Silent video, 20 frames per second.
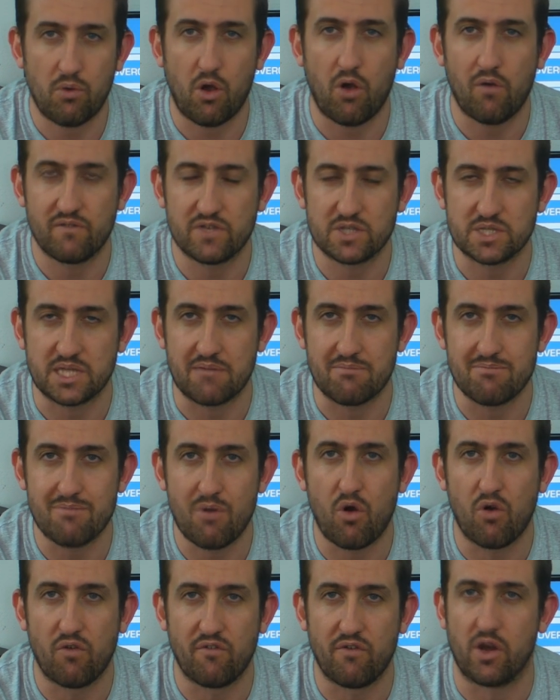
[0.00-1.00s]
obviously
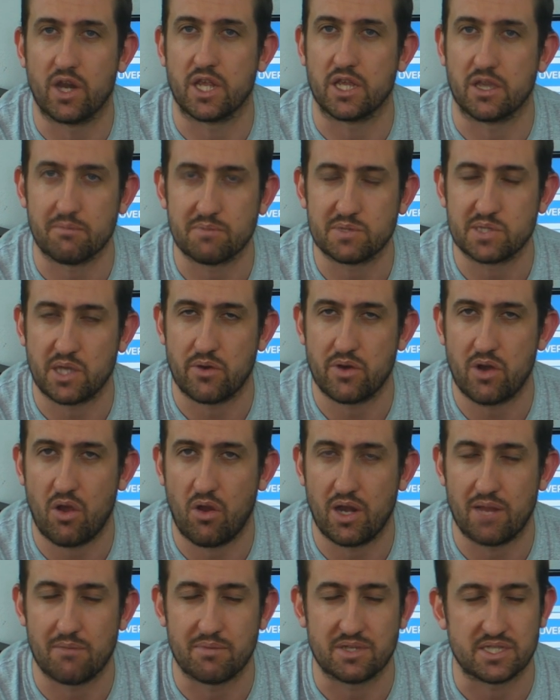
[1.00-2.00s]
more volume, so
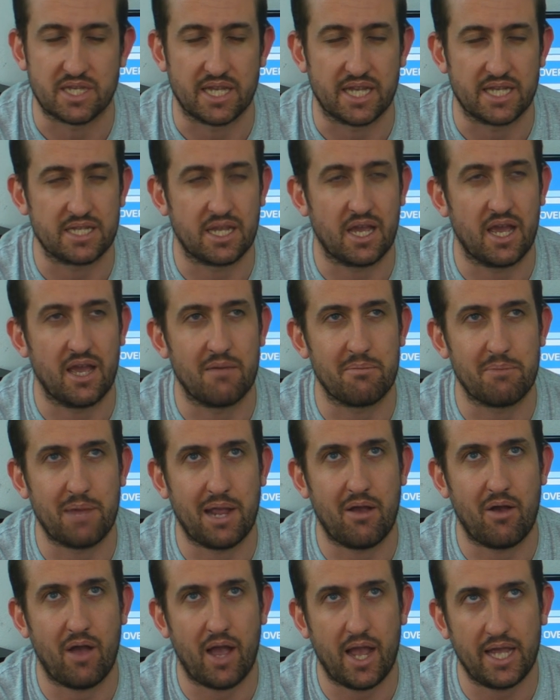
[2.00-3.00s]
not limited, at
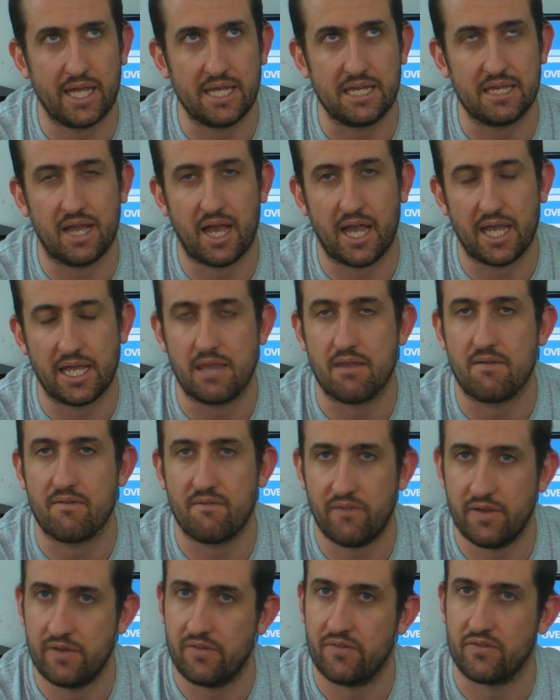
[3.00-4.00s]
about 8,
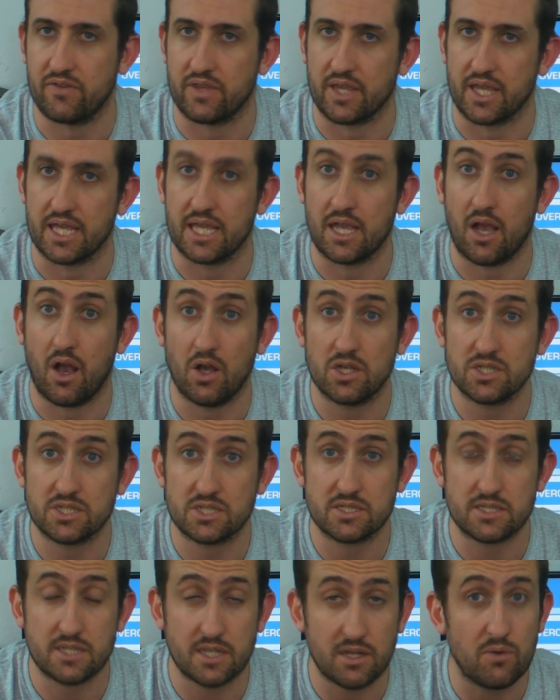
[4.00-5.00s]
850, I
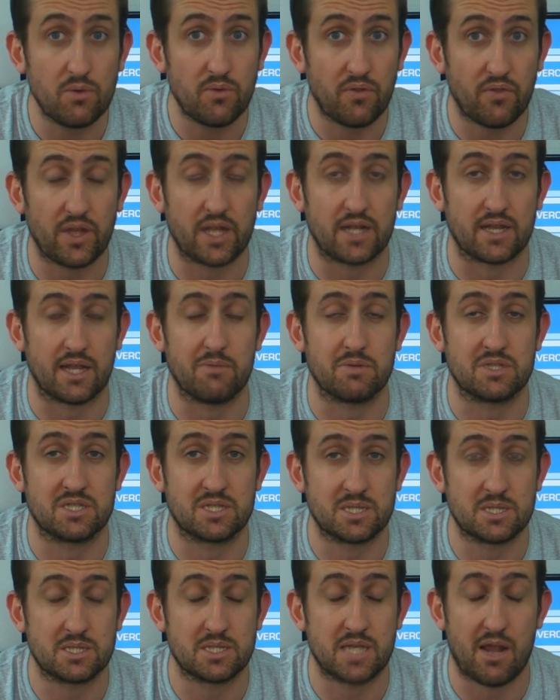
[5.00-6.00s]
still think they would
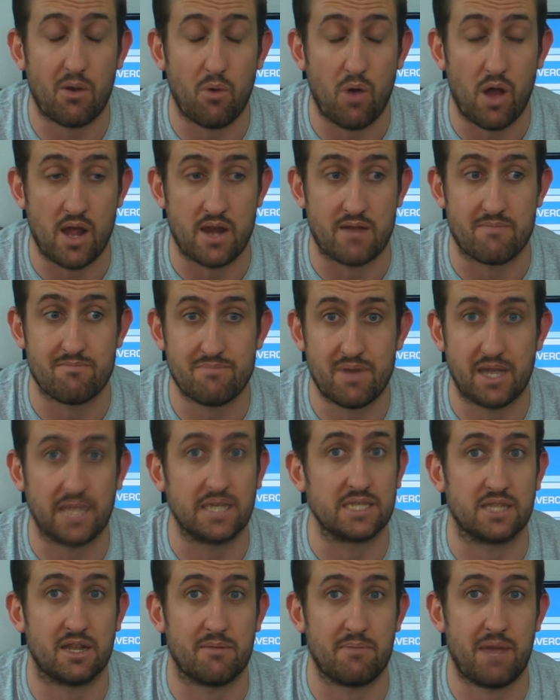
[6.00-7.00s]
sell an
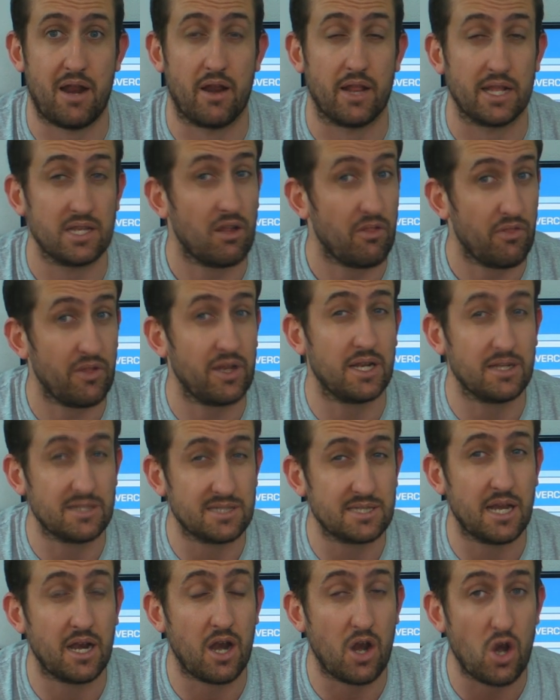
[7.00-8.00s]
amazing amount. I think they'd
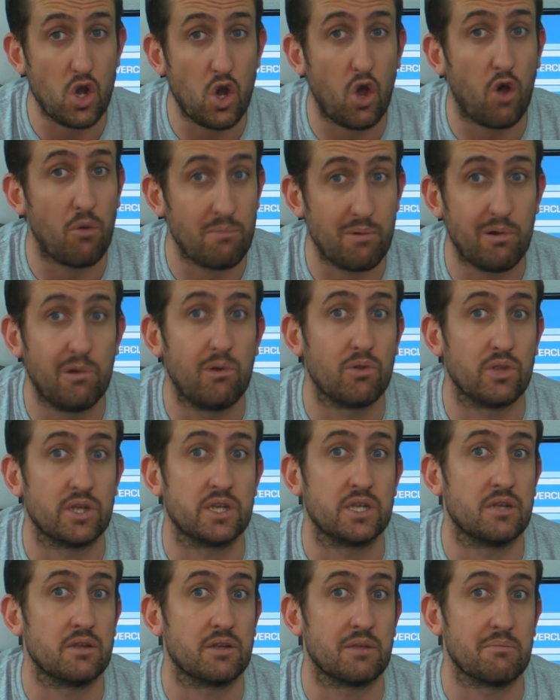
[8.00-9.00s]
sell a lot more
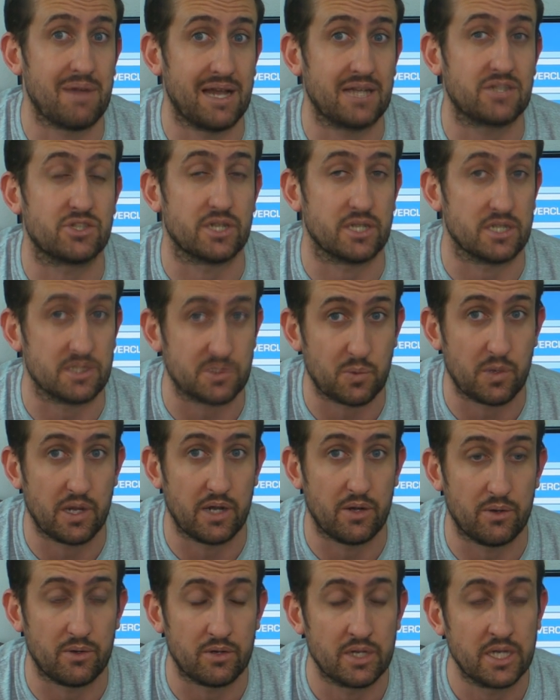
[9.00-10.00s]
than you'd imagine as
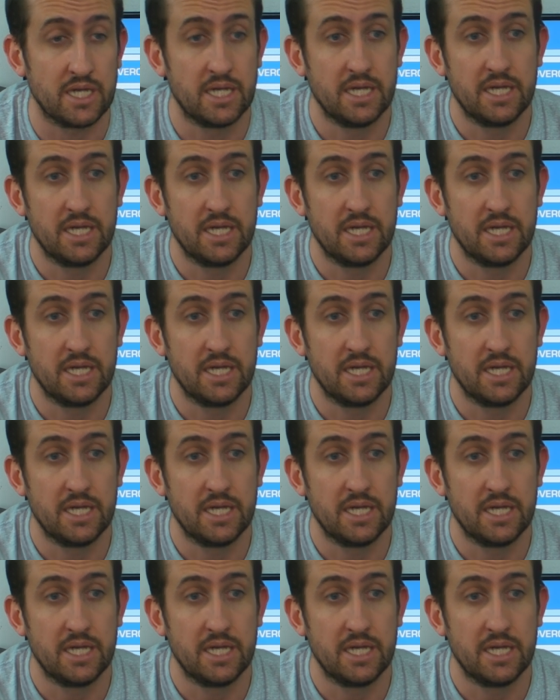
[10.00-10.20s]
well.